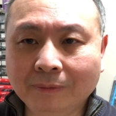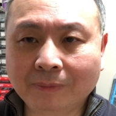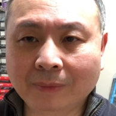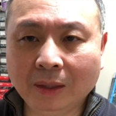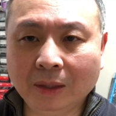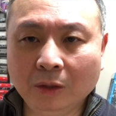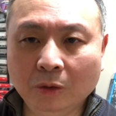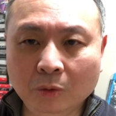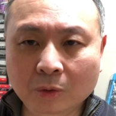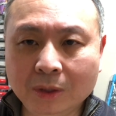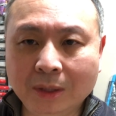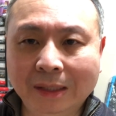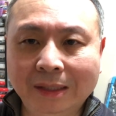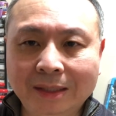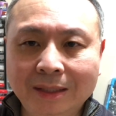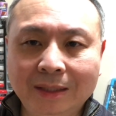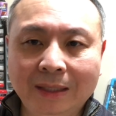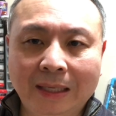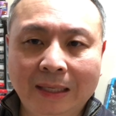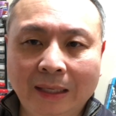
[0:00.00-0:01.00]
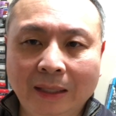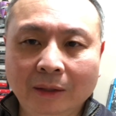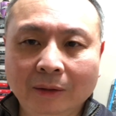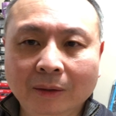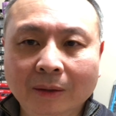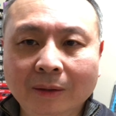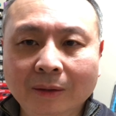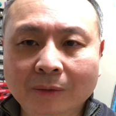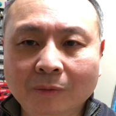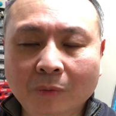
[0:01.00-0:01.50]
usage
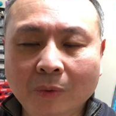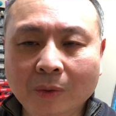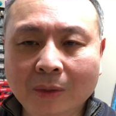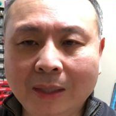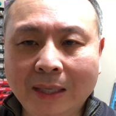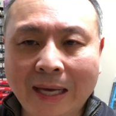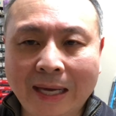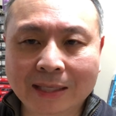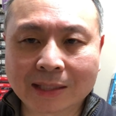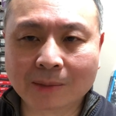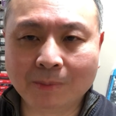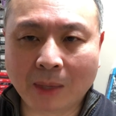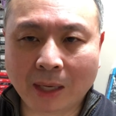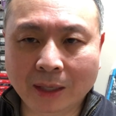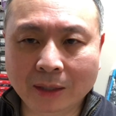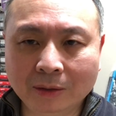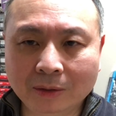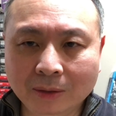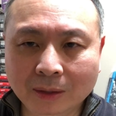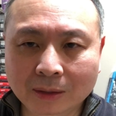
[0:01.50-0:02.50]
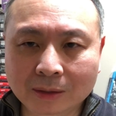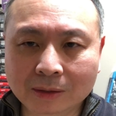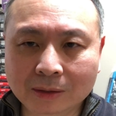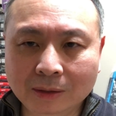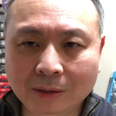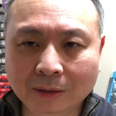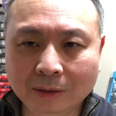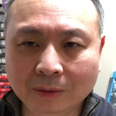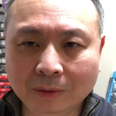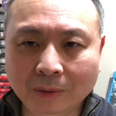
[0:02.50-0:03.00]
setting with gas monitorings
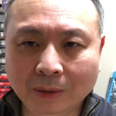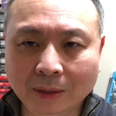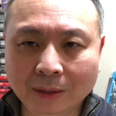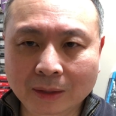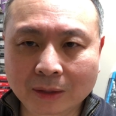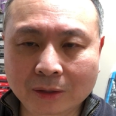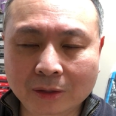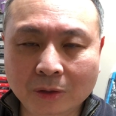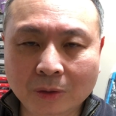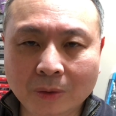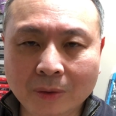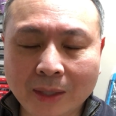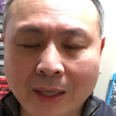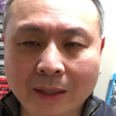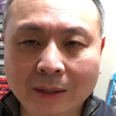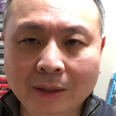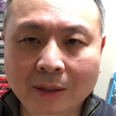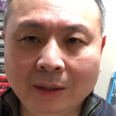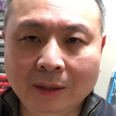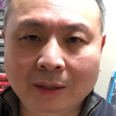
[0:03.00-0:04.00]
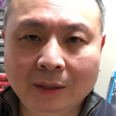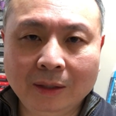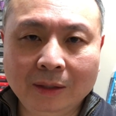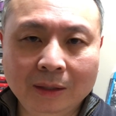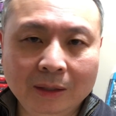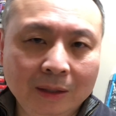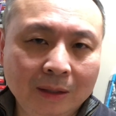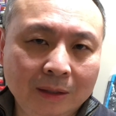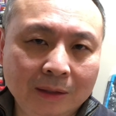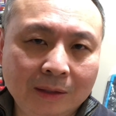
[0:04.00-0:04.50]
to ensure that
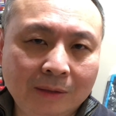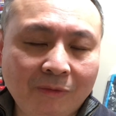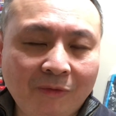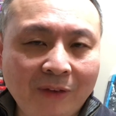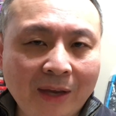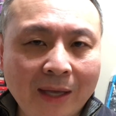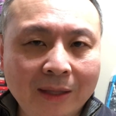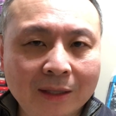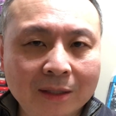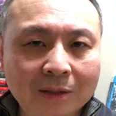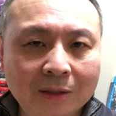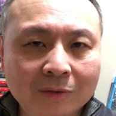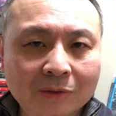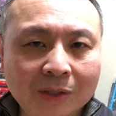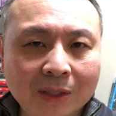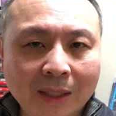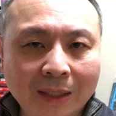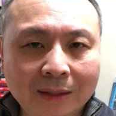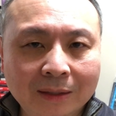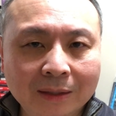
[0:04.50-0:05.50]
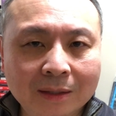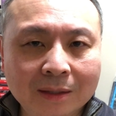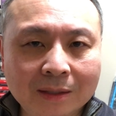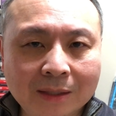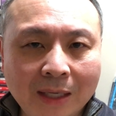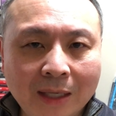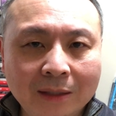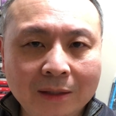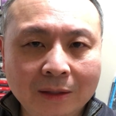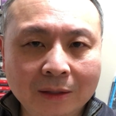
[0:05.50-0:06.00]
the fan that you've selected is
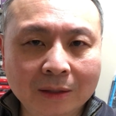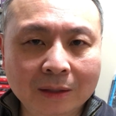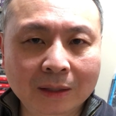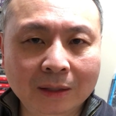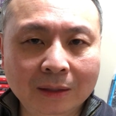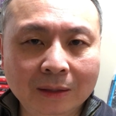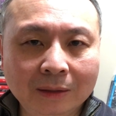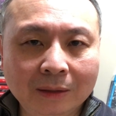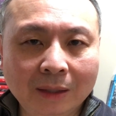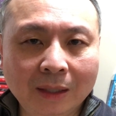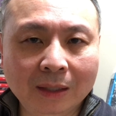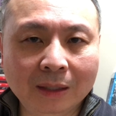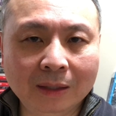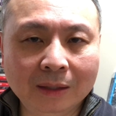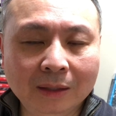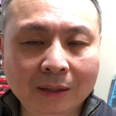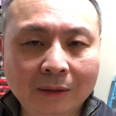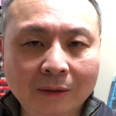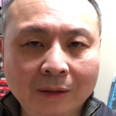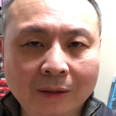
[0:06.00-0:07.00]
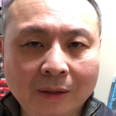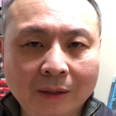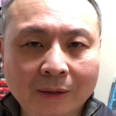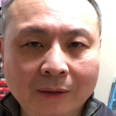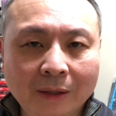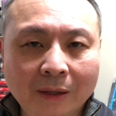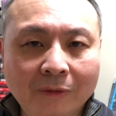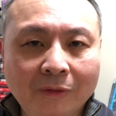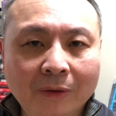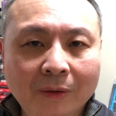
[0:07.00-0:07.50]
actually
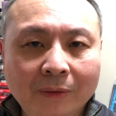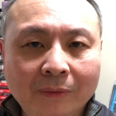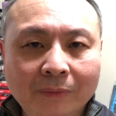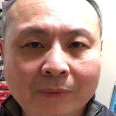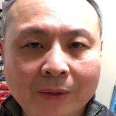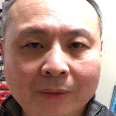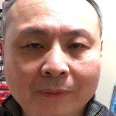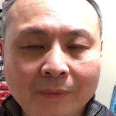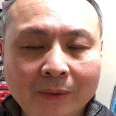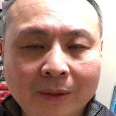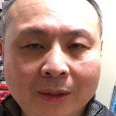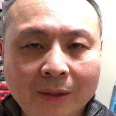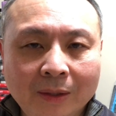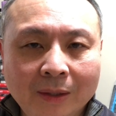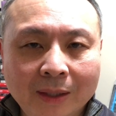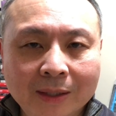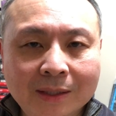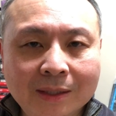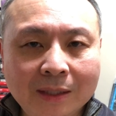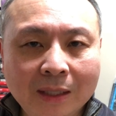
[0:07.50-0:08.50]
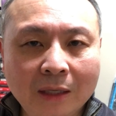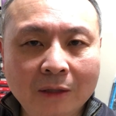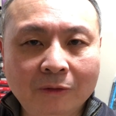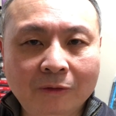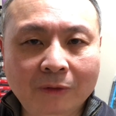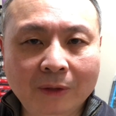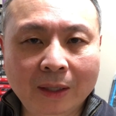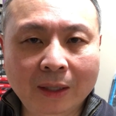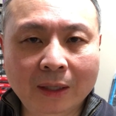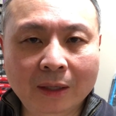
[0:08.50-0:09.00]
a
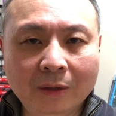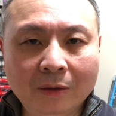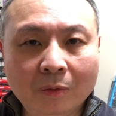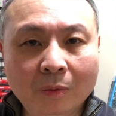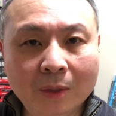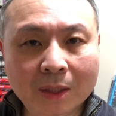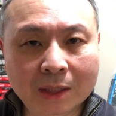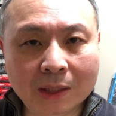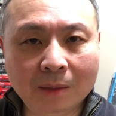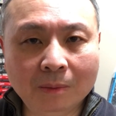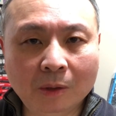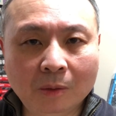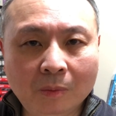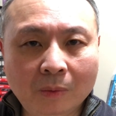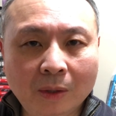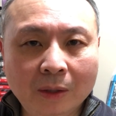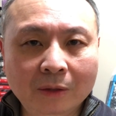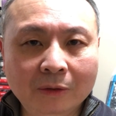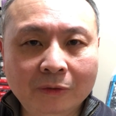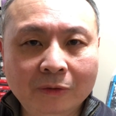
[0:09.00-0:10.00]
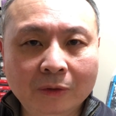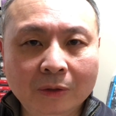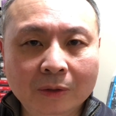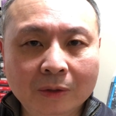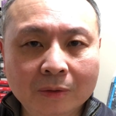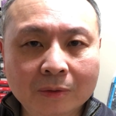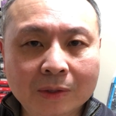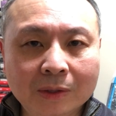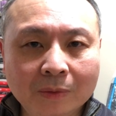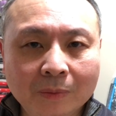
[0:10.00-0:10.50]
safe and reasonable one for
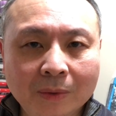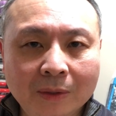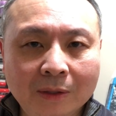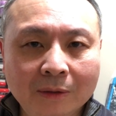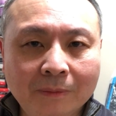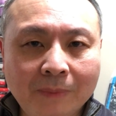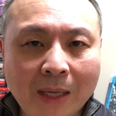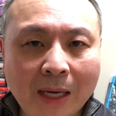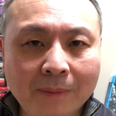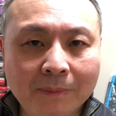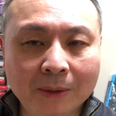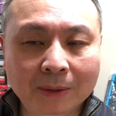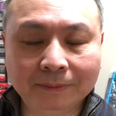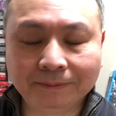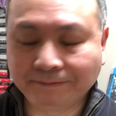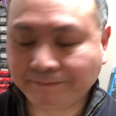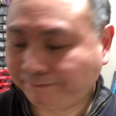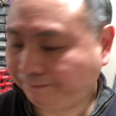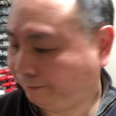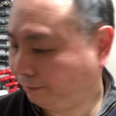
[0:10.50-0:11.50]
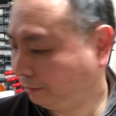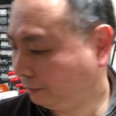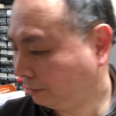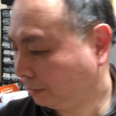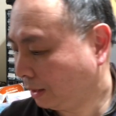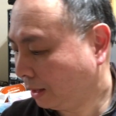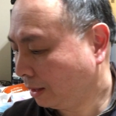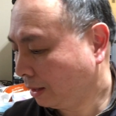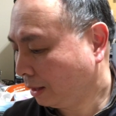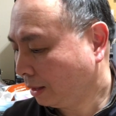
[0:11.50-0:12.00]
use with the Papper.
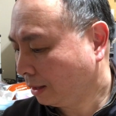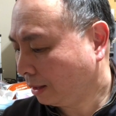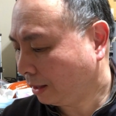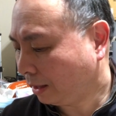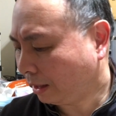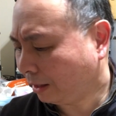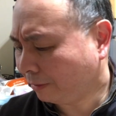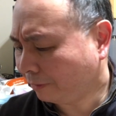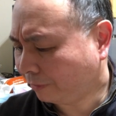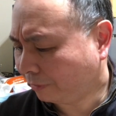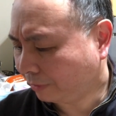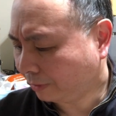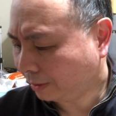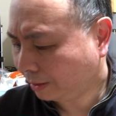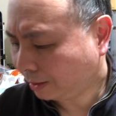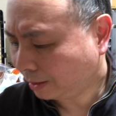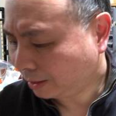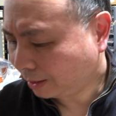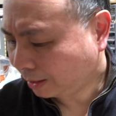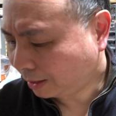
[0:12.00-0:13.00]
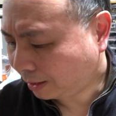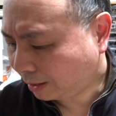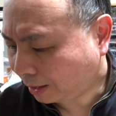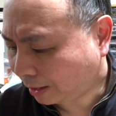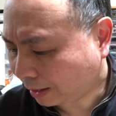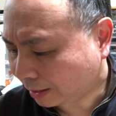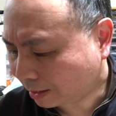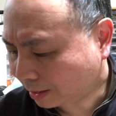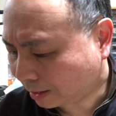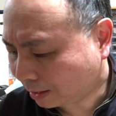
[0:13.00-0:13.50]
I've
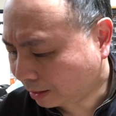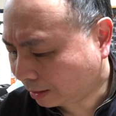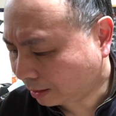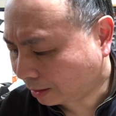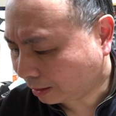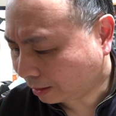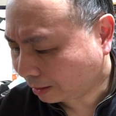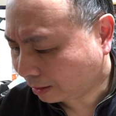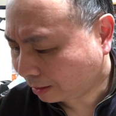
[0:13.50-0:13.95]
tested